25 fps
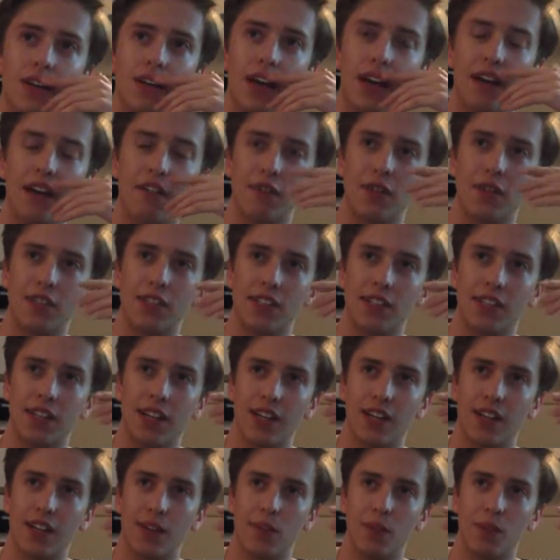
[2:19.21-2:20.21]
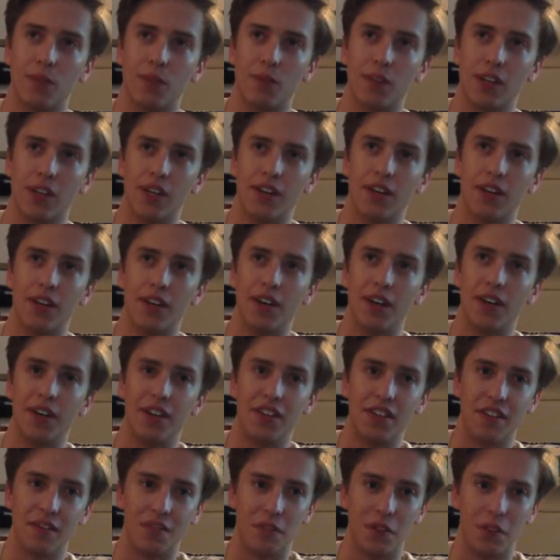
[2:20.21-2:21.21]
every scene there would be a
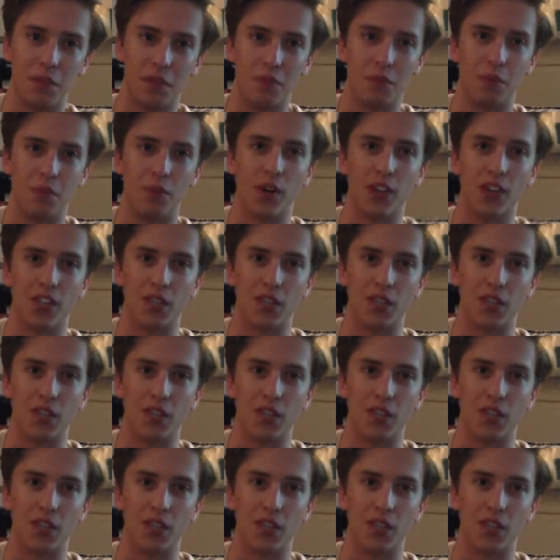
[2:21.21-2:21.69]
different breath